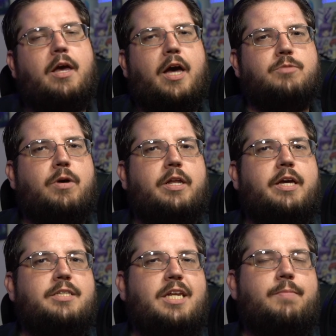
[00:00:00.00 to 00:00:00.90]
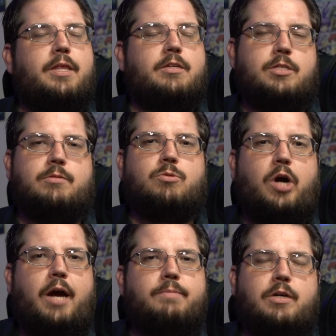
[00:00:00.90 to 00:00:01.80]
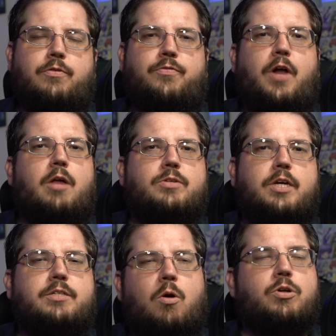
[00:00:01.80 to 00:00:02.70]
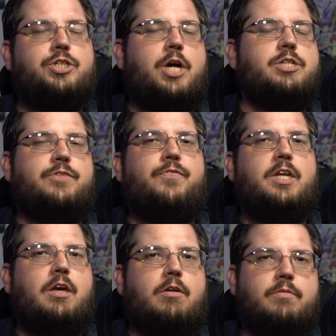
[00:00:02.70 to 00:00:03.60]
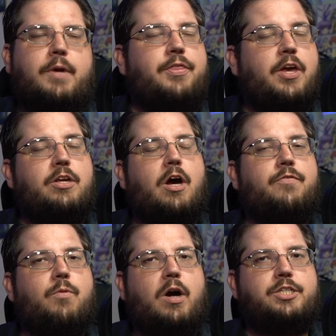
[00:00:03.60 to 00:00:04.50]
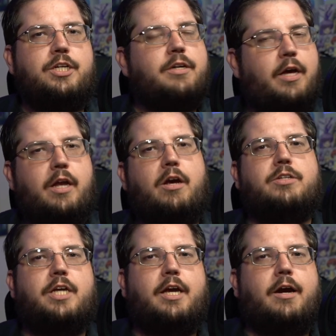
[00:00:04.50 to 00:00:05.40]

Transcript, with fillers: as well as anybody that subscribes or follows us or shares this video. But I thank y'all for watching and y'all take